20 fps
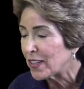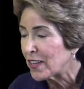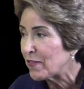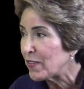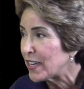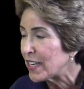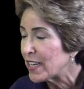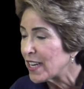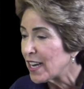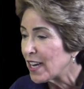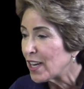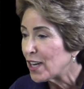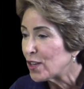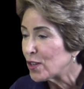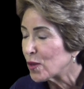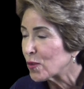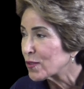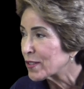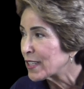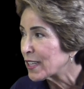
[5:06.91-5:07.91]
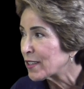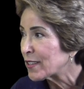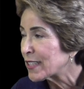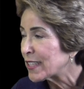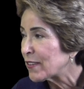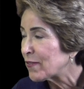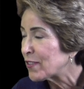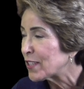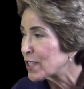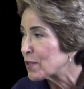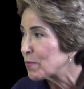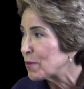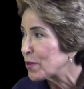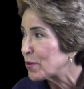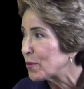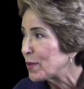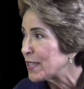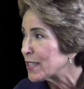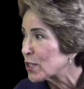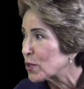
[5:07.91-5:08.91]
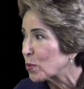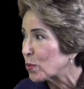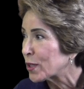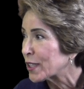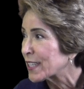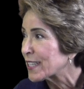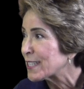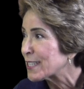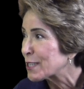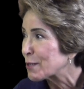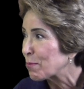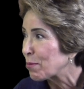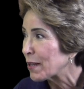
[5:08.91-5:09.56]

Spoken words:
of living knows little difference between his work and